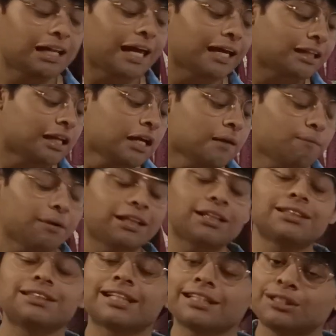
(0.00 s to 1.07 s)
Right, but
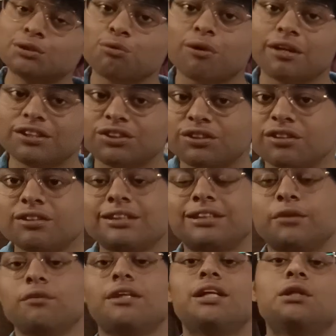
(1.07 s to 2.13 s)
in such questions,
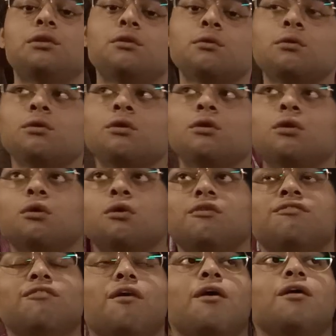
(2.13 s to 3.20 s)
you need to
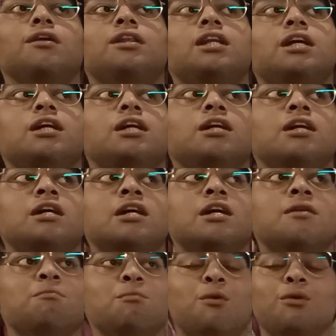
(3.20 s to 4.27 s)
look for the
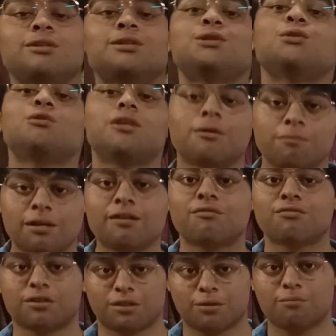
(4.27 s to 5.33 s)
most suitable
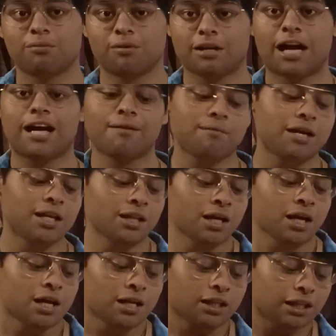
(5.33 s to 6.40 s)
verb. I
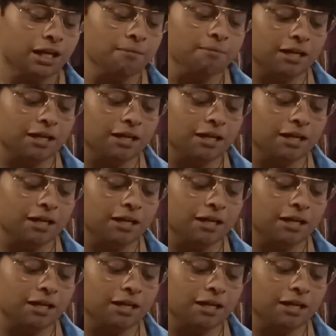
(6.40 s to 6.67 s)
mean, there are